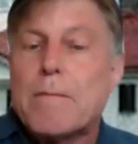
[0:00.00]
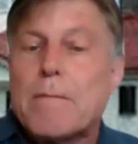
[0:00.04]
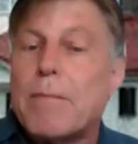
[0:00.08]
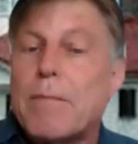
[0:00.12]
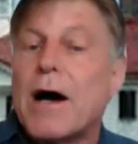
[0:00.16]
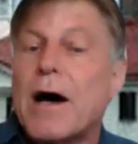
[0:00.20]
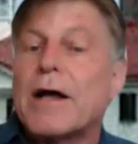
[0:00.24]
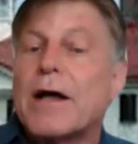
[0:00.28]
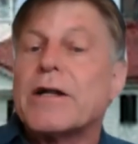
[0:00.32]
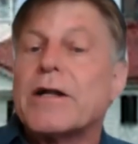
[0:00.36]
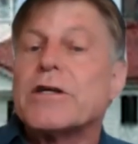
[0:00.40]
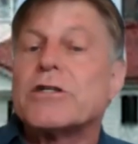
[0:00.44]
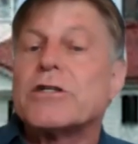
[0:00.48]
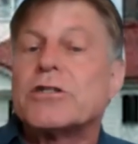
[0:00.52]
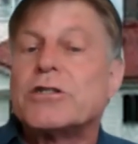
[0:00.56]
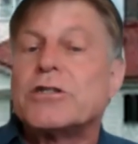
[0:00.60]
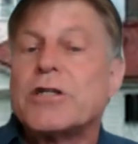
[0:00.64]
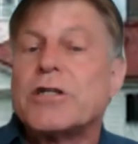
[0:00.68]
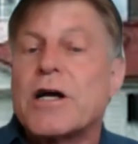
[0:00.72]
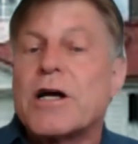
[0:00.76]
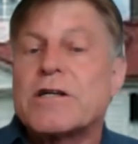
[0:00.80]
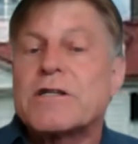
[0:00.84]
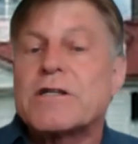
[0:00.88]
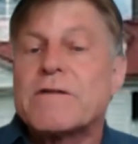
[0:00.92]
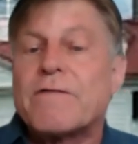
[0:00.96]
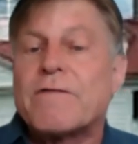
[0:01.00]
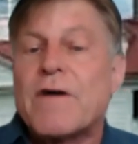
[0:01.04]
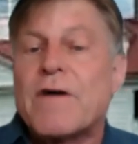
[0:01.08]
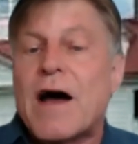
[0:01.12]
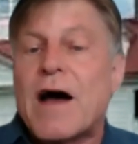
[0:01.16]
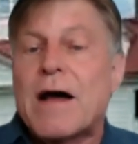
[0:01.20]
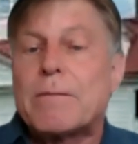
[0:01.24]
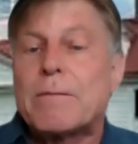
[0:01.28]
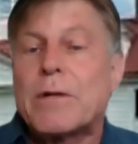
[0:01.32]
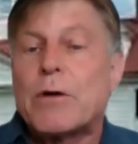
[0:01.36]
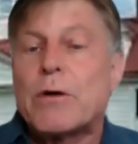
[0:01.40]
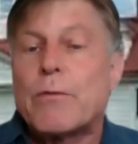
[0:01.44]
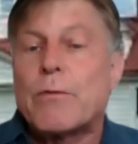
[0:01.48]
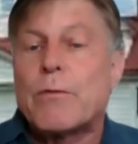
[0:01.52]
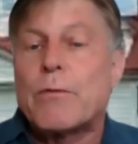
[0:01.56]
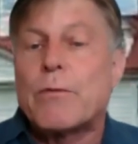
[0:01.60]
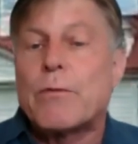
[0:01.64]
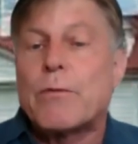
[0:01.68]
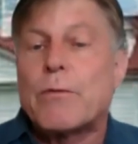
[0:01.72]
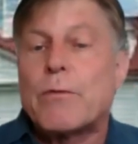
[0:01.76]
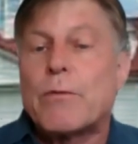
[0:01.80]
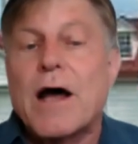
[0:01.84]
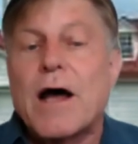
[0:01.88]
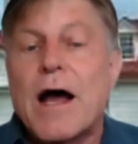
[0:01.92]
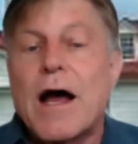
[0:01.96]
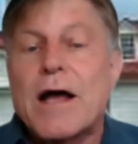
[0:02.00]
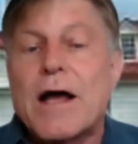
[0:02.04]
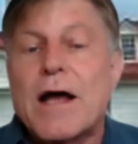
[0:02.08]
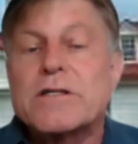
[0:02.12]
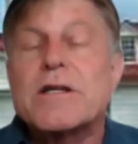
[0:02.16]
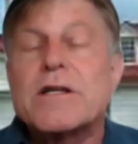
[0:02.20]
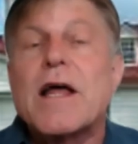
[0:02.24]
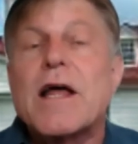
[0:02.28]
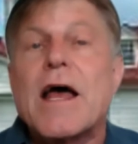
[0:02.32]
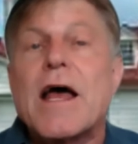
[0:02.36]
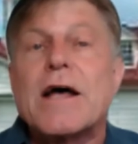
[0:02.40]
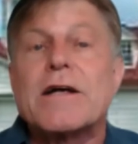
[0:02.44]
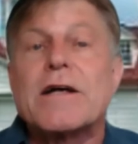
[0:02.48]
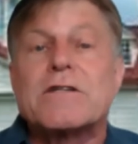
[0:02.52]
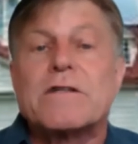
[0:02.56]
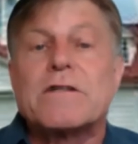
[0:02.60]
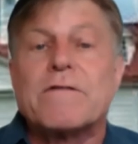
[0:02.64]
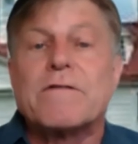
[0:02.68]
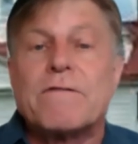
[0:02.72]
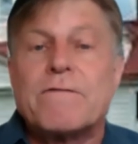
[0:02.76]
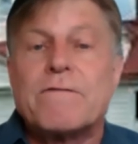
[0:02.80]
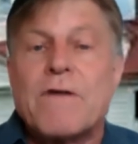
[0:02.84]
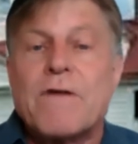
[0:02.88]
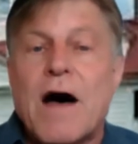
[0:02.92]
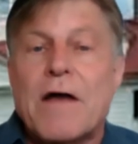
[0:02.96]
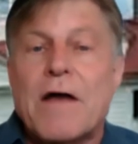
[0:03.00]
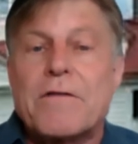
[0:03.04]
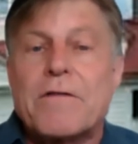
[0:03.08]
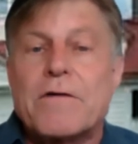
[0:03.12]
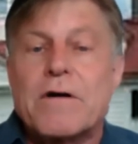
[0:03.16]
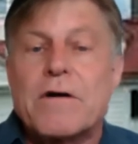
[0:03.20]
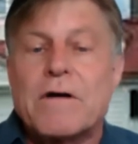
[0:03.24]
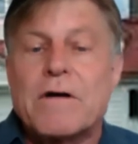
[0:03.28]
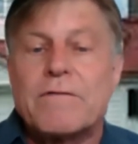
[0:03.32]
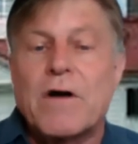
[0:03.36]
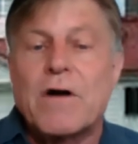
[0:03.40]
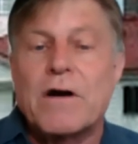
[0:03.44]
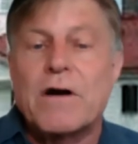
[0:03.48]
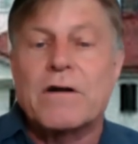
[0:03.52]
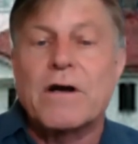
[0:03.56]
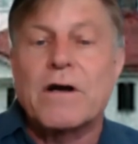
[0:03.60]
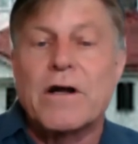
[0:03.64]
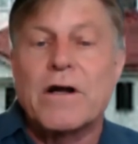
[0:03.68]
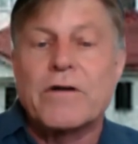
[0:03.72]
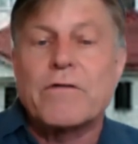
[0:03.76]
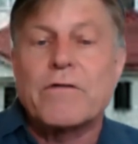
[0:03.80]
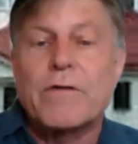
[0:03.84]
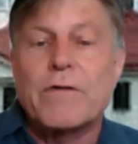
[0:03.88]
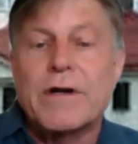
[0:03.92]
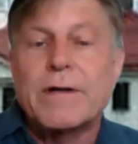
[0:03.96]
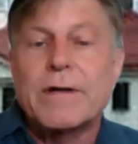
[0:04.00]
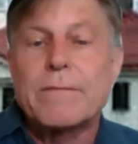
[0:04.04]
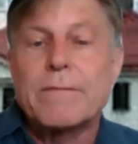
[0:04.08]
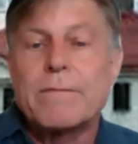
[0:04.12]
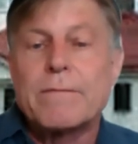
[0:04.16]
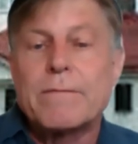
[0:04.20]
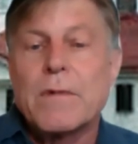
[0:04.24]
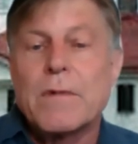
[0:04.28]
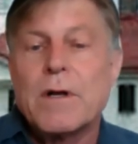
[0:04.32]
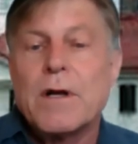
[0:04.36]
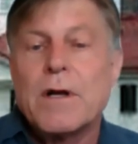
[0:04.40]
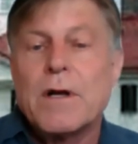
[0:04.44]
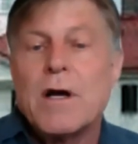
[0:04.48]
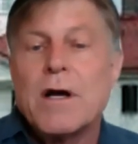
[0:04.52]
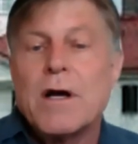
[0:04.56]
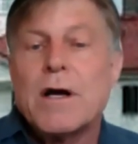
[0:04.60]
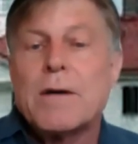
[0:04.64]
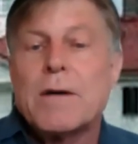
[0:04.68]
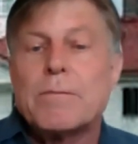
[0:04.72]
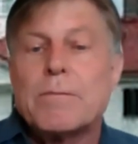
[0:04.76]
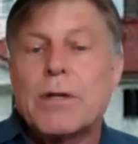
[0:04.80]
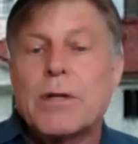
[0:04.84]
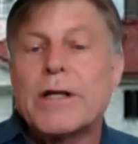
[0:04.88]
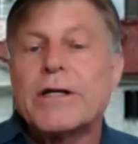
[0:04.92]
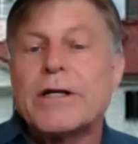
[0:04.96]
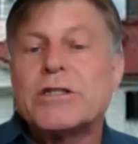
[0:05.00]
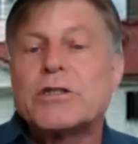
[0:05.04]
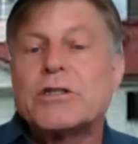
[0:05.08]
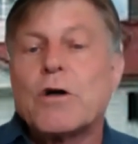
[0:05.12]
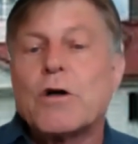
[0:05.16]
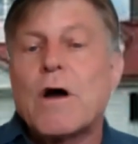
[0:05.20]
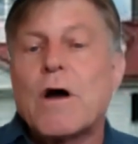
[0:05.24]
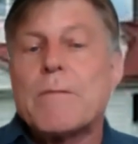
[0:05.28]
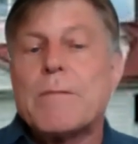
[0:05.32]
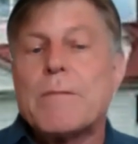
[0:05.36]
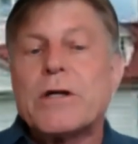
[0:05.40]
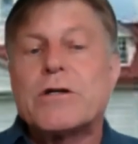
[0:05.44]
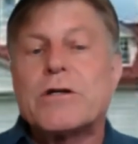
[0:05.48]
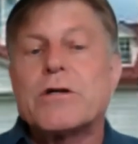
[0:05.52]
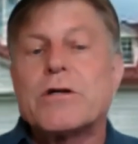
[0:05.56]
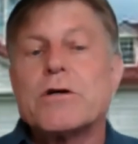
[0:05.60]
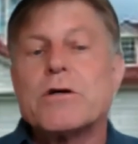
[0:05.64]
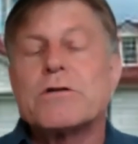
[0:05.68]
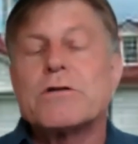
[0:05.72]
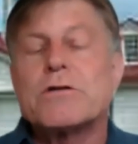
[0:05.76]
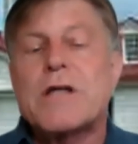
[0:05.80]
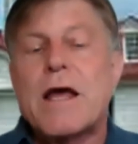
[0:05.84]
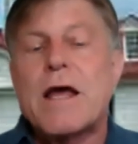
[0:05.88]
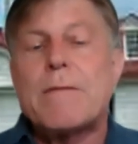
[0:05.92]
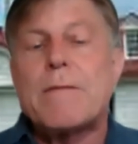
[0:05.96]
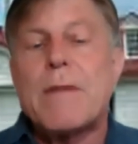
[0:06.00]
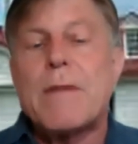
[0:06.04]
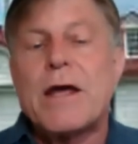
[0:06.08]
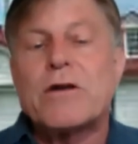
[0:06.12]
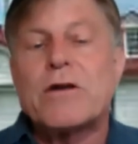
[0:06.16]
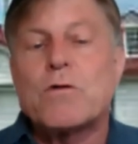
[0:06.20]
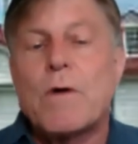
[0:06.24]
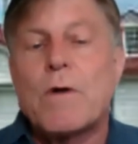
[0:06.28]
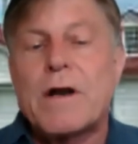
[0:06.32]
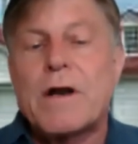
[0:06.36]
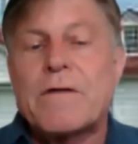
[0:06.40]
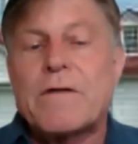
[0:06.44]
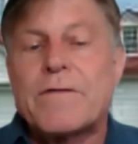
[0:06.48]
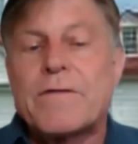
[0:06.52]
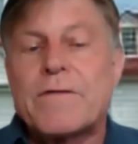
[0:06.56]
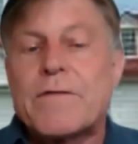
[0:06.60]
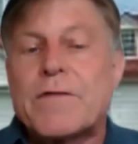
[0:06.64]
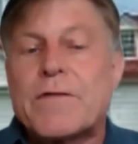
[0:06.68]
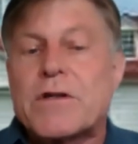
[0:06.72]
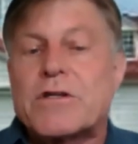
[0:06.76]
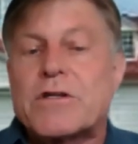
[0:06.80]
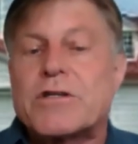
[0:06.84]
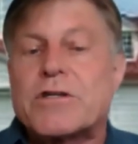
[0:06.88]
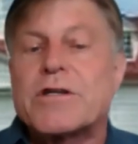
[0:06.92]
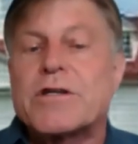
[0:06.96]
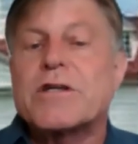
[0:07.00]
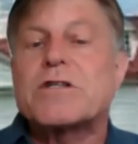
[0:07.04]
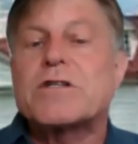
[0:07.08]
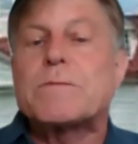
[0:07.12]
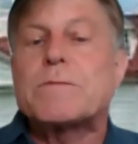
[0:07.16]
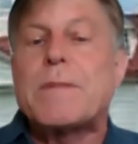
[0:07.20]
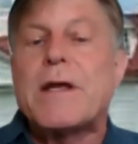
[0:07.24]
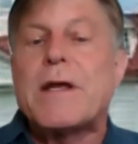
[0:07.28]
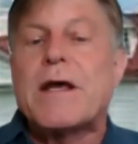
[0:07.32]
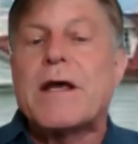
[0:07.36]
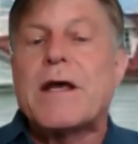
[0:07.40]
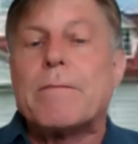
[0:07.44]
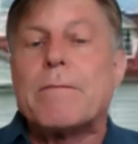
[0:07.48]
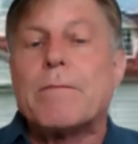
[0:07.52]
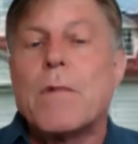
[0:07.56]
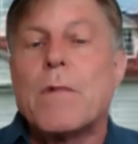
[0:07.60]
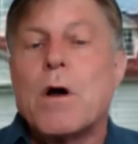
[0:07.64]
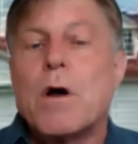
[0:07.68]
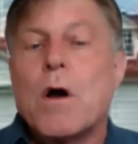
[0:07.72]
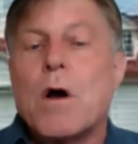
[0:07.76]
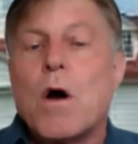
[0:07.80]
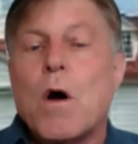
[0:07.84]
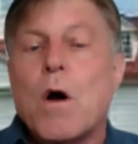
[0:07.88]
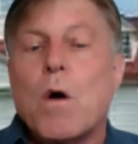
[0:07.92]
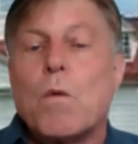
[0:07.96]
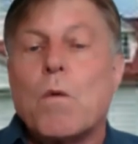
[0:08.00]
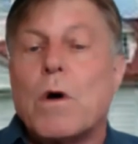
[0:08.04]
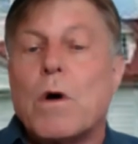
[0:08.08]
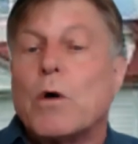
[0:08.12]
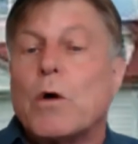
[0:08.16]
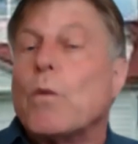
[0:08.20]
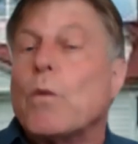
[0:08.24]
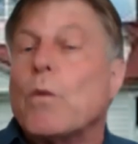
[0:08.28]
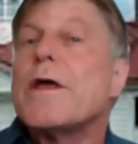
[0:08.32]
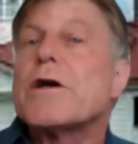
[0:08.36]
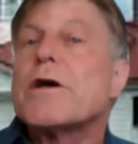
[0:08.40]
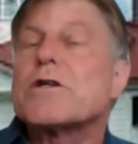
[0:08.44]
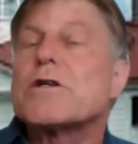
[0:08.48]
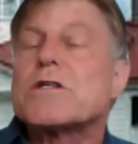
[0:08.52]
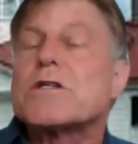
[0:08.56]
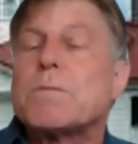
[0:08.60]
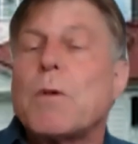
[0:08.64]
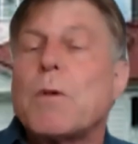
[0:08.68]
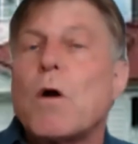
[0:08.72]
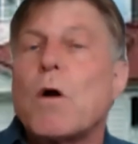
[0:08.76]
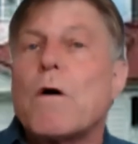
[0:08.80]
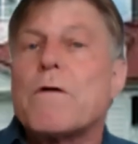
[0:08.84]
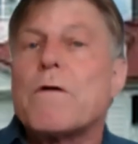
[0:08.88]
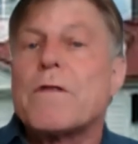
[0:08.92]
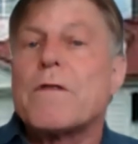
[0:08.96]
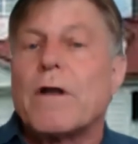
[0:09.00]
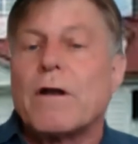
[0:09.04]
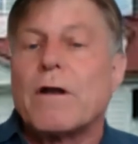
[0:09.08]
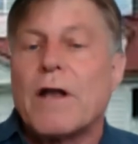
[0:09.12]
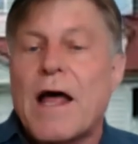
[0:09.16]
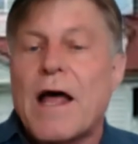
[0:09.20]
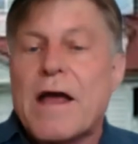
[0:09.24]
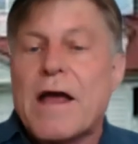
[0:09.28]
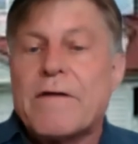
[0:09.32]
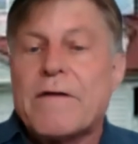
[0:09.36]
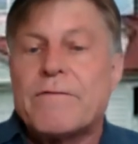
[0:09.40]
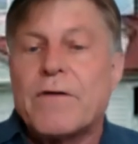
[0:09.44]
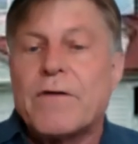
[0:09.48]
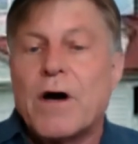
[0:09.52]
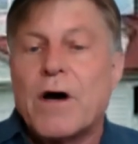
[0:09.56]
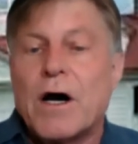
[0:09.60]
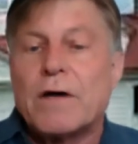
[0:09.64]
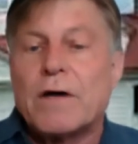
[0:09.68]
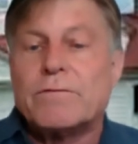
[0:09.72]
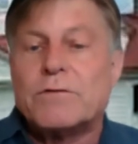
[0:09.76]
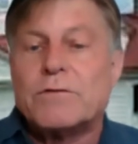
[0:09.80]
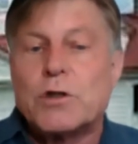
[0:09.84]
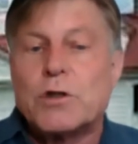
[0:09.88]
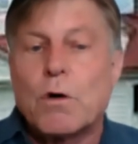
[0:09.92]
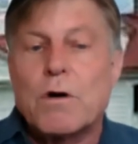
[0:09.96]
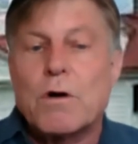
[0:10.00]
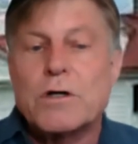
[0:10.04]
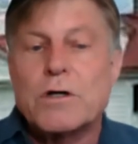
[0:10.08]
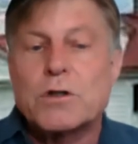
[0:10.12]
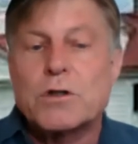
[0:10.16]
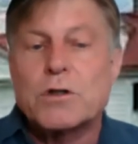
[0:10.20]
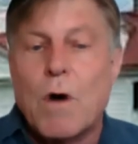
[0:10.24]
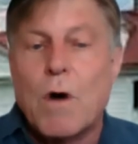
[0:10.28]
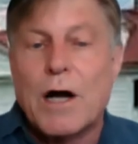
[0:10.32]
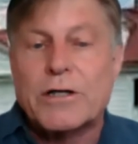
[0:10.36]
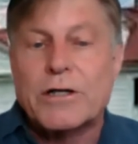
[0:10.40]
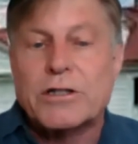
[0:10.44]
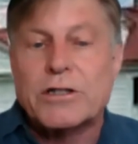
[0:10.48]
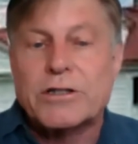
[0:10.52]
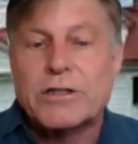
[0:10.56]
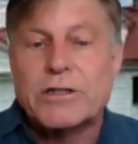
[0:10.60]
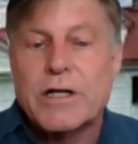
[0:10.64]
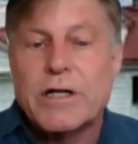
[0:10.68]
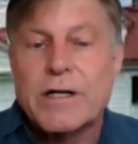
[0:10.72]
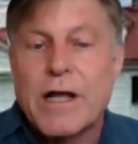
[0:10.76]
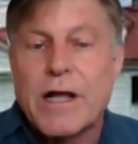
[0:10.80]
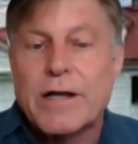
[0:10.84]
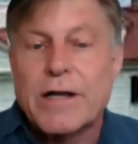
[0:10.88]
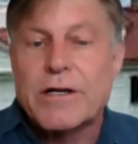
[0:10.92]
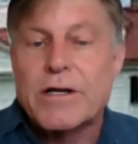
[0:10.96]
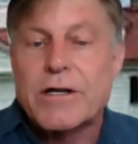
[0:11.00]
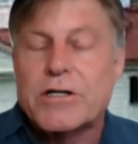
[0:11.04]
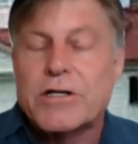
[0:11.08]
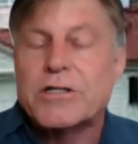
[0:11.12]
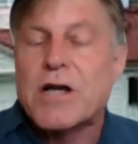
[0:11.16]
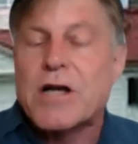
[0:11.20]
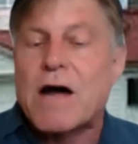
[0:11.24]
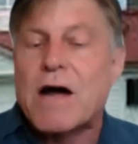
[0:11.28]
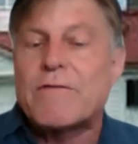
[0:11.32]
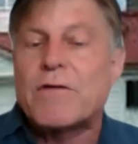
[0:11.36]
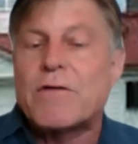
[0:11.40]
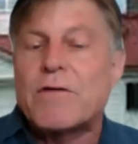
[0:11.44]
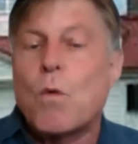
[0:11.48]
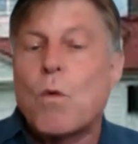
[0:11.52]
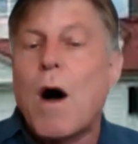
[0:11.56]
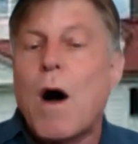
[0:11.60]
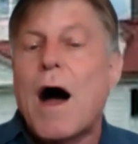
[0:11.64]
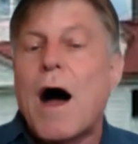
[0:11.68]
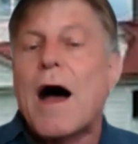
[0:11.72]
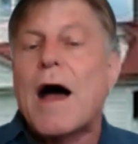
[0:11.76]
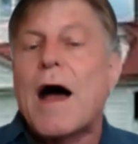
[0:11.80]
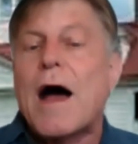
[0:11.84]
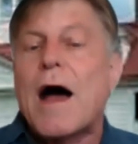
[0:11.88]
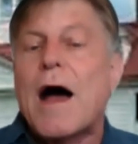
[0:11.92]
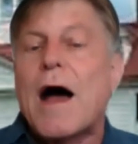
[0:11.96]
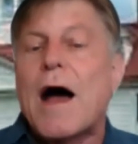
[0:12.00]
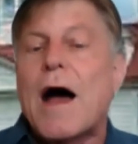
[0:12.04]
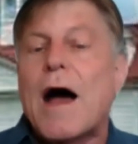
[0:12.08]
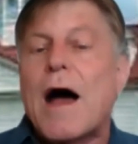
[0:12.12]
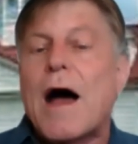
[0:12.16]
but is justifiably recognized as the father of our country. Please join me Tuesday, May 25th at 6 p.m. when we explore the life of George Washington and discover why